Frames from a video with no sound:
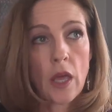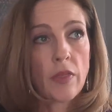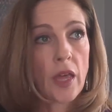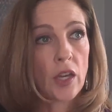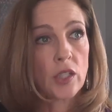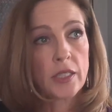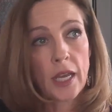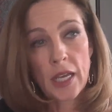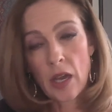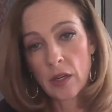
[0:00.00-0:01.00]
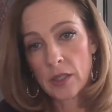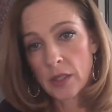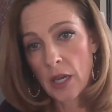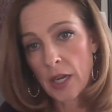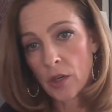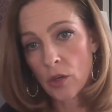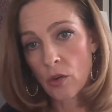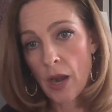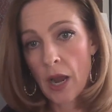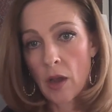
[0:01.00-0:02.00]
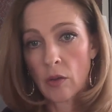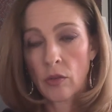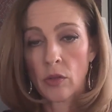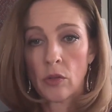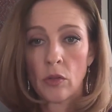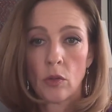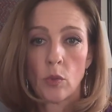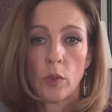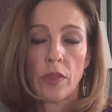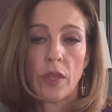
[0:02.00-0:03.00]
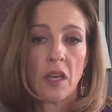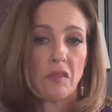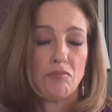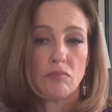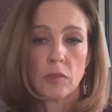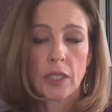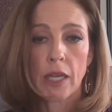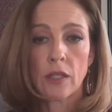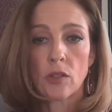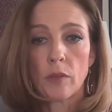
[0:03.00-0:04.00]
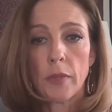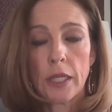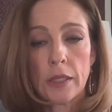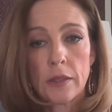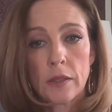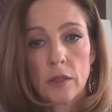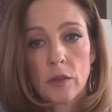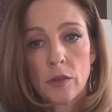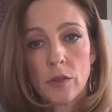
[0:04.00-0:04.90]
that could take out an entire crowd within seconds or minutes?